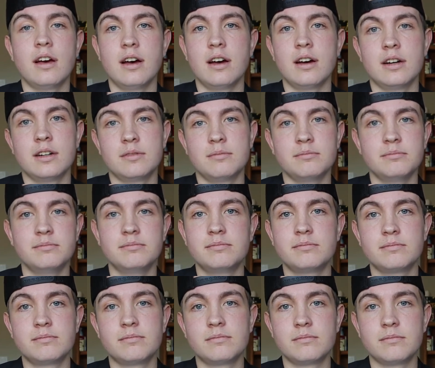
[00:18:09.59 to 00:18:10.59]
Um,
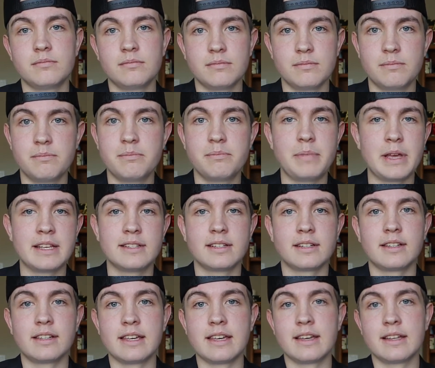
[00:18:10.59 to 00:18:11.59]

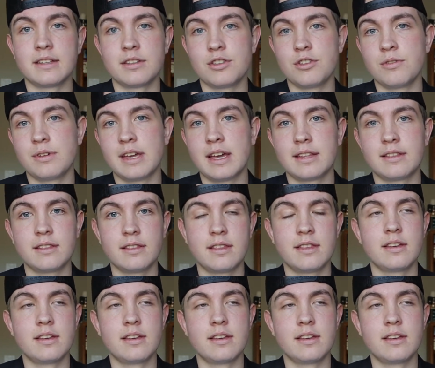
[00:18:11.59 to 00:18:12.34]
Basically you get